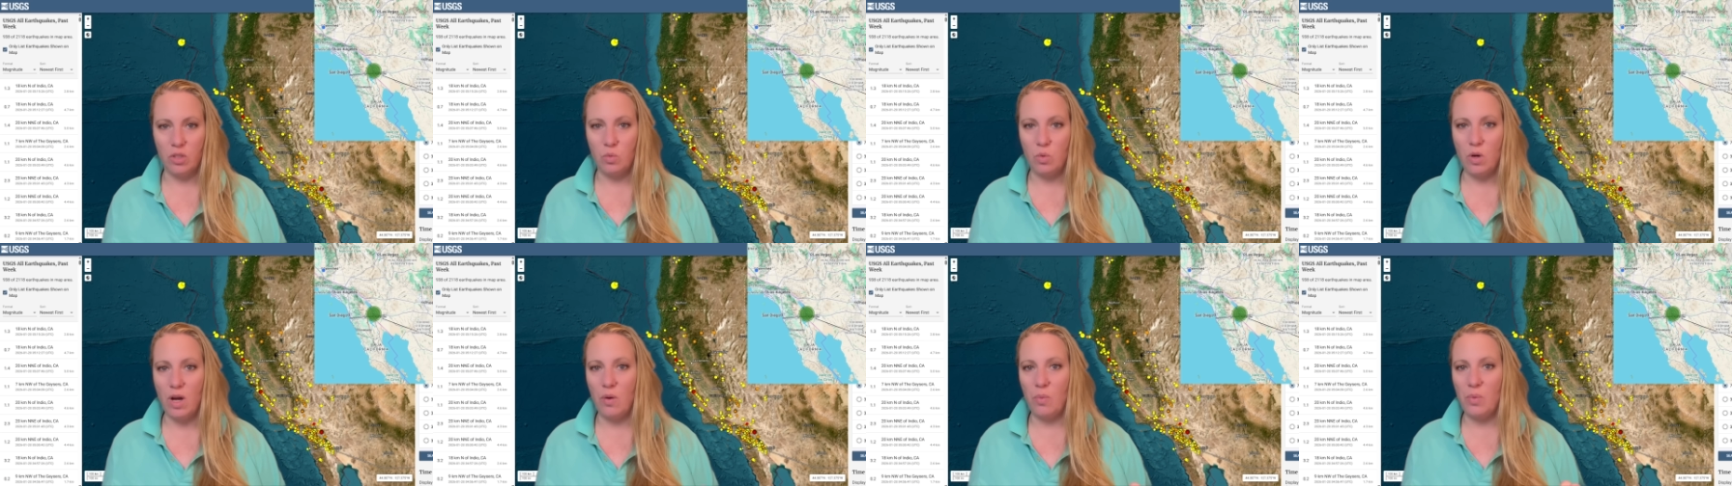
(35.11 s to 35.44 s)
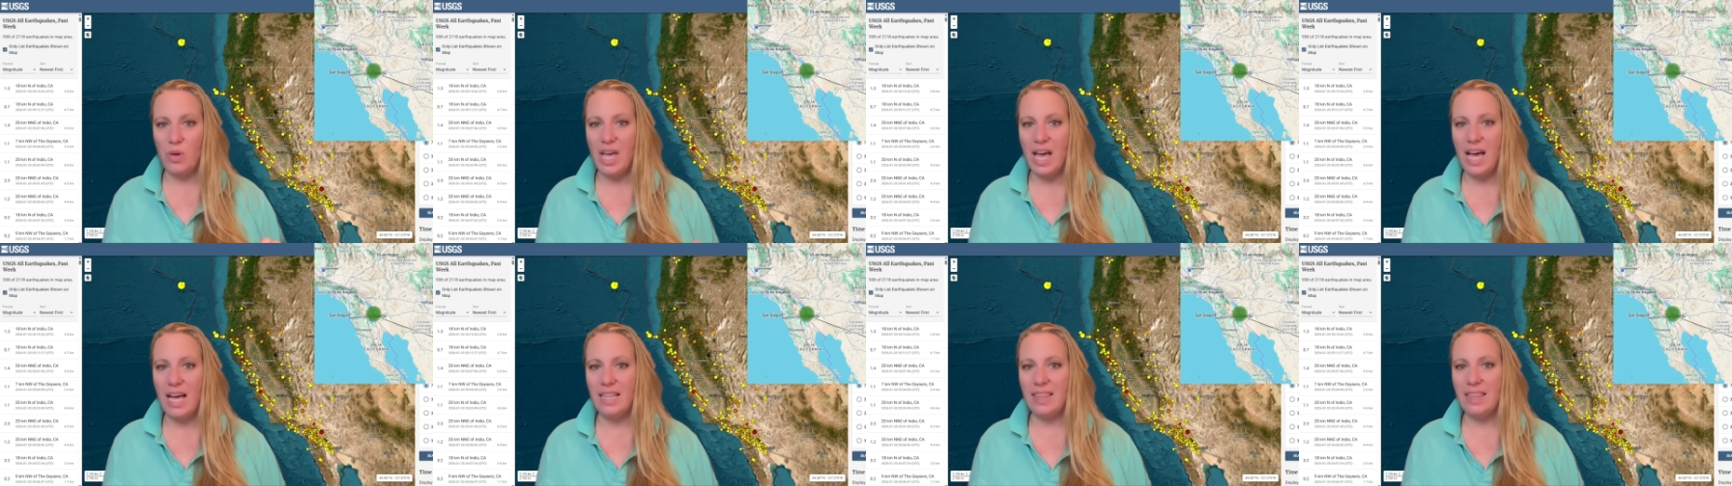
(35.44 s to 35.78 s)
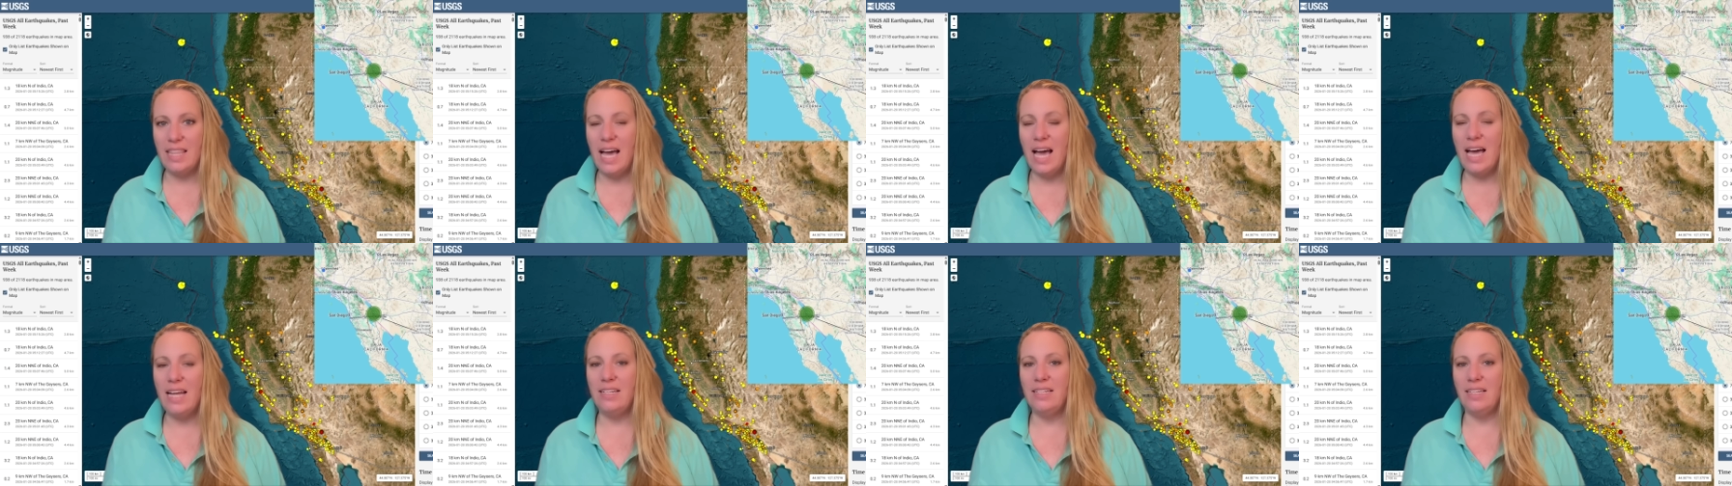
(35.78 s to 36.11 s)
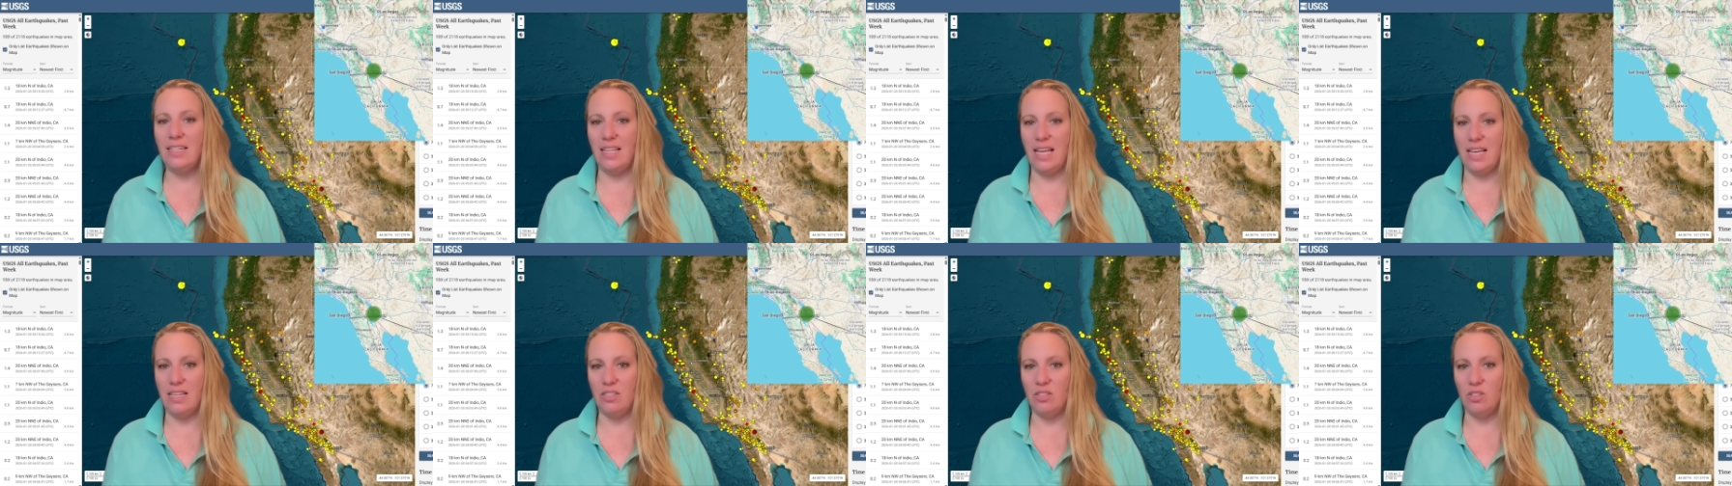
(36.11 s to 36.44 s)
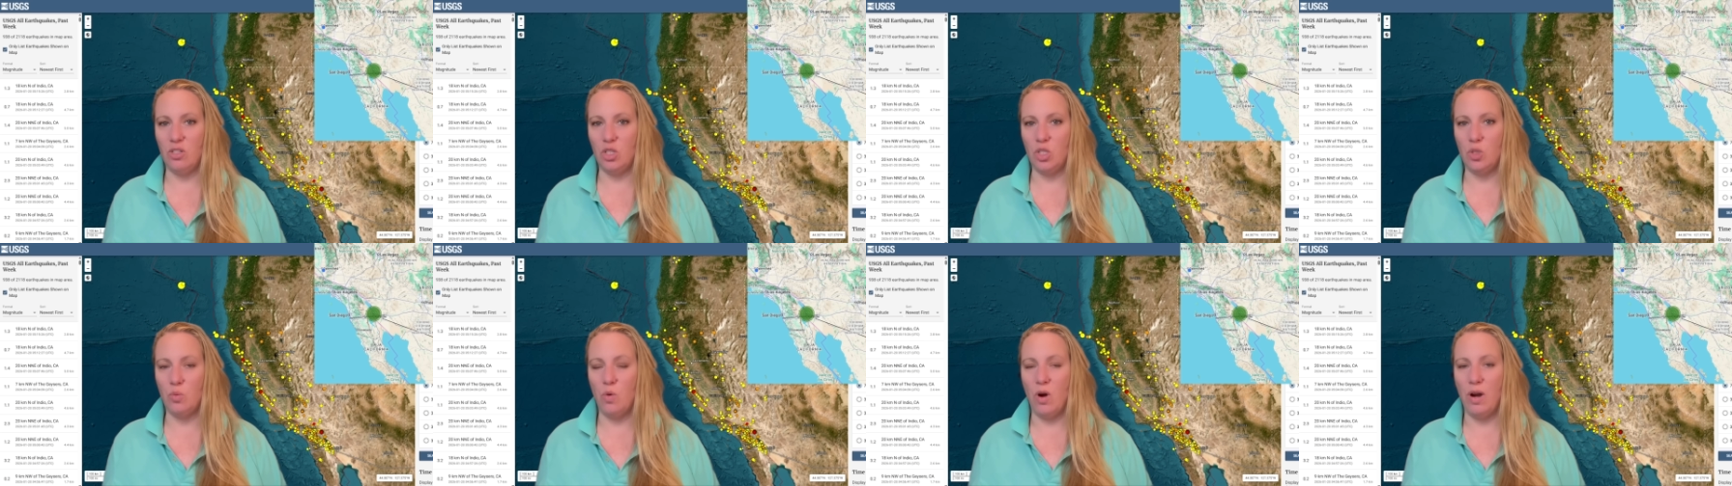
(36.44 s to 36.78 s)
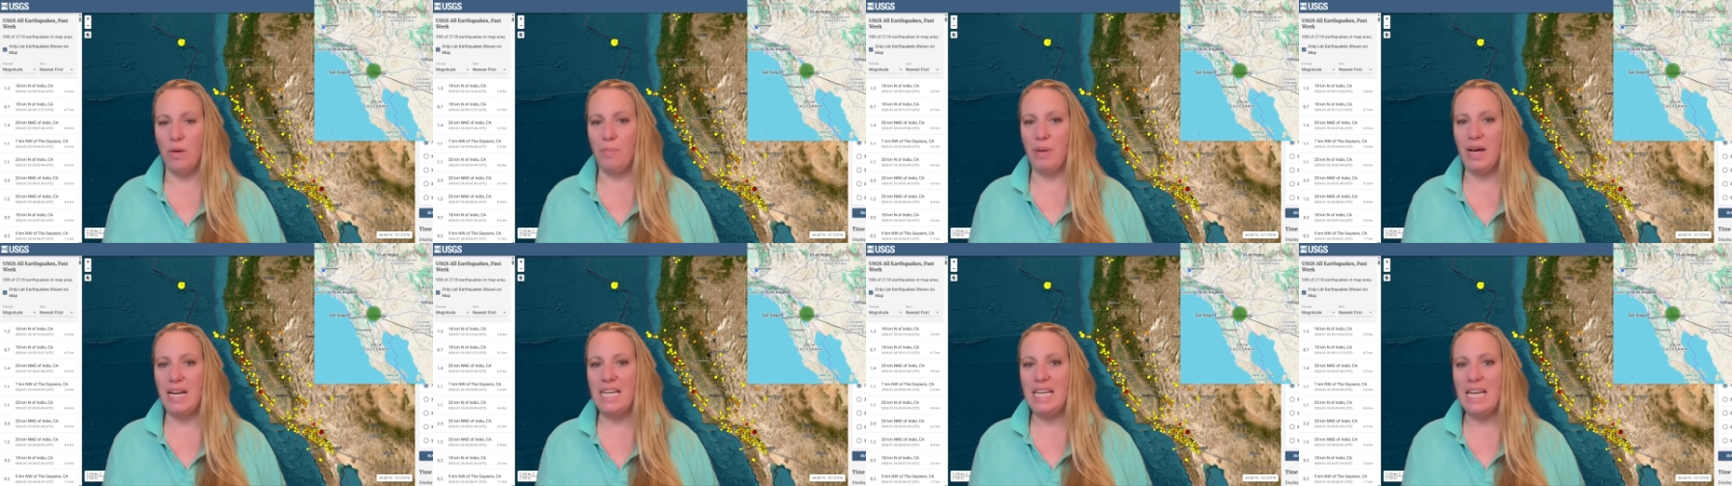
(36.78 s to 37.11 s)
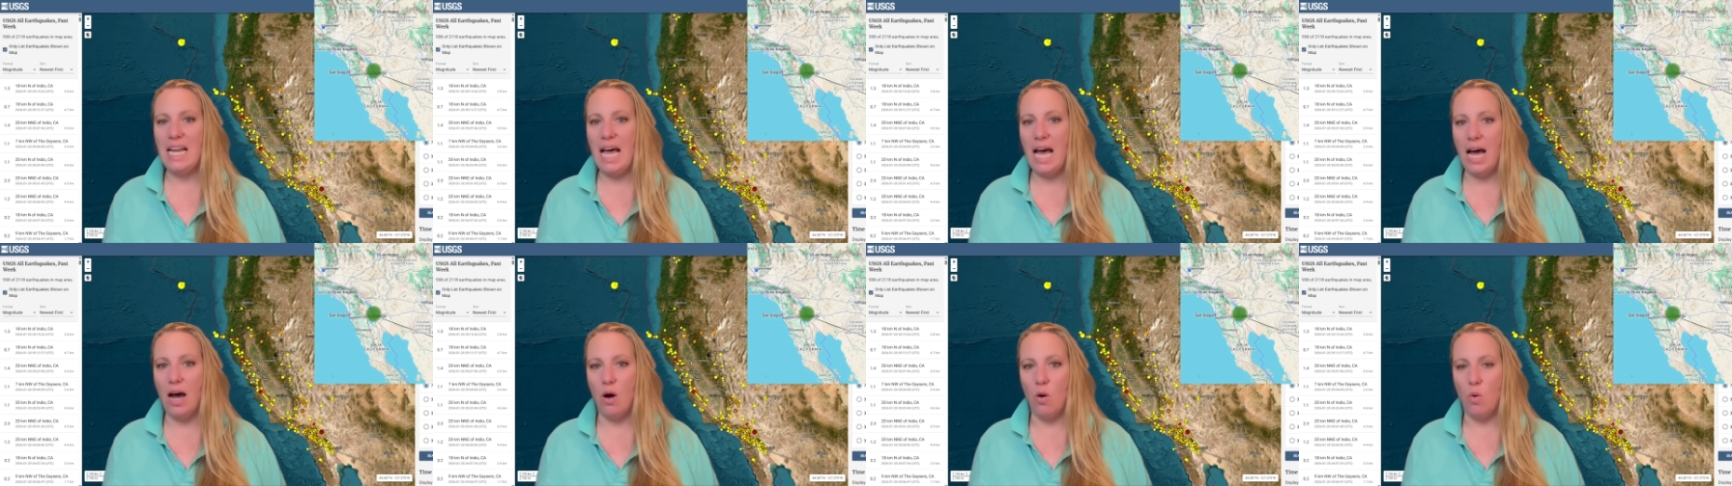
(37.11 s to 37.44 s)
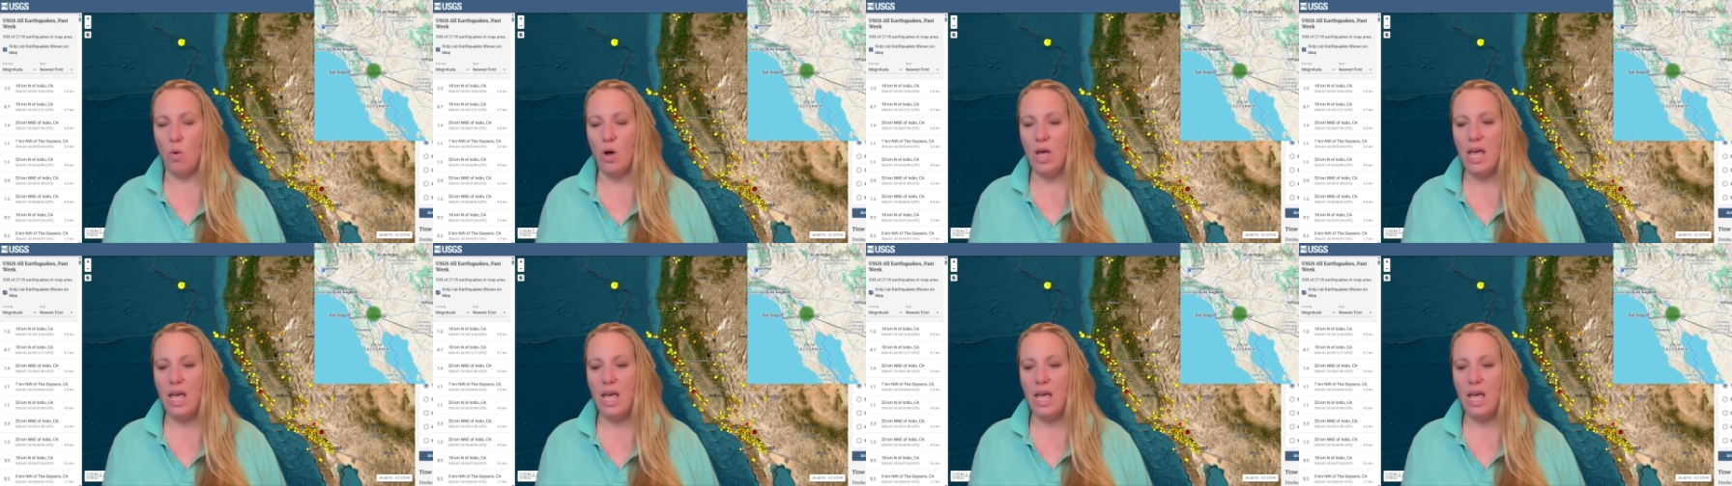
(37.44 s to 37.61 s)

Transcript: Well, we had that cluster swarm, but now